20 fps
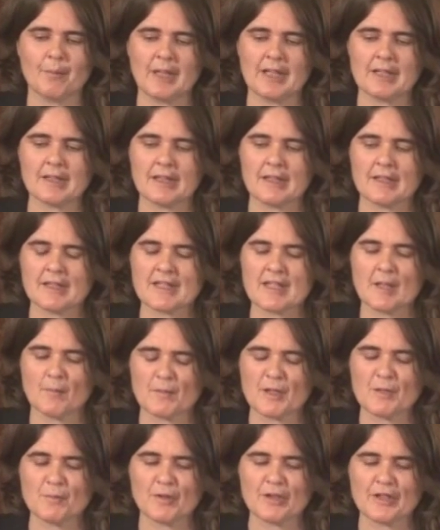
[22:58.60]
in
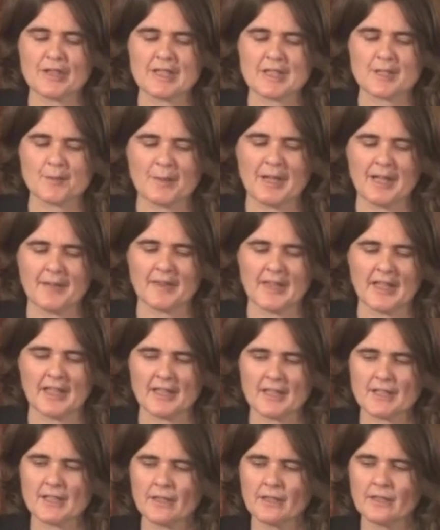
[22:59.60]
some communities around
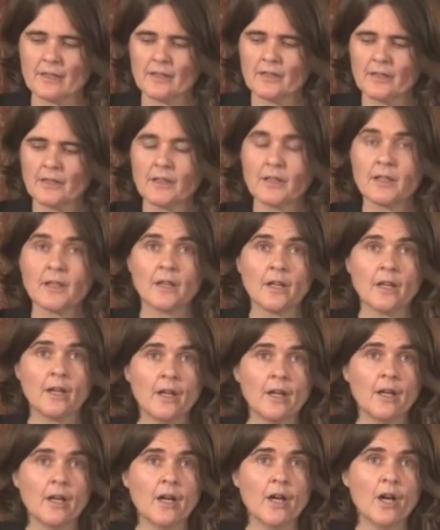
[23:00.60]
that.
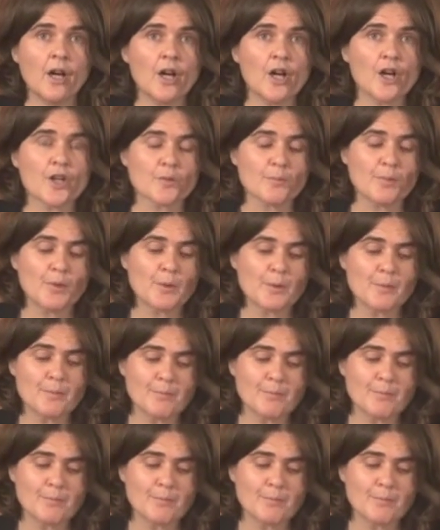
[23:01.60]
On a